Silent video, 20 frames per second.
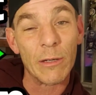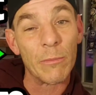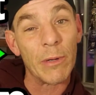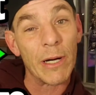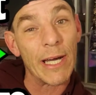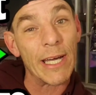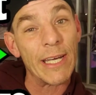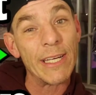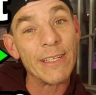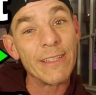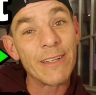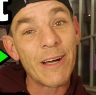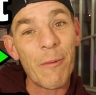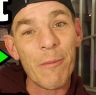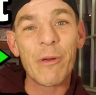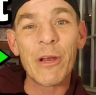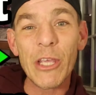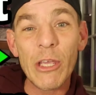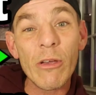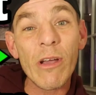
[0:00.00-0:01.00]
But I'm going to
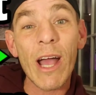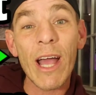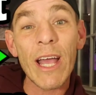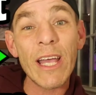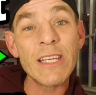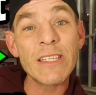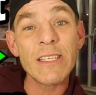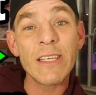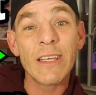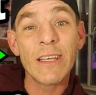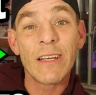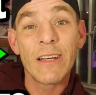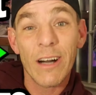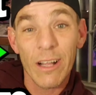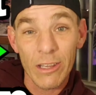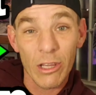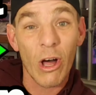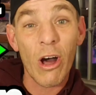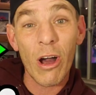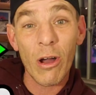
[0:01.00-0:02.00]
bring you guys
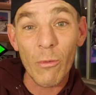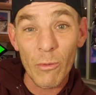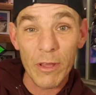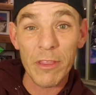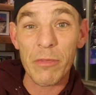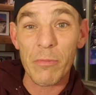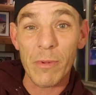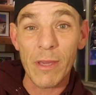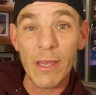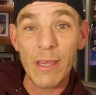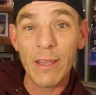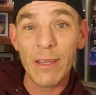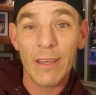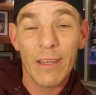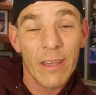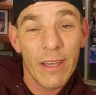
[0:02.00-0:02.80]
along with me,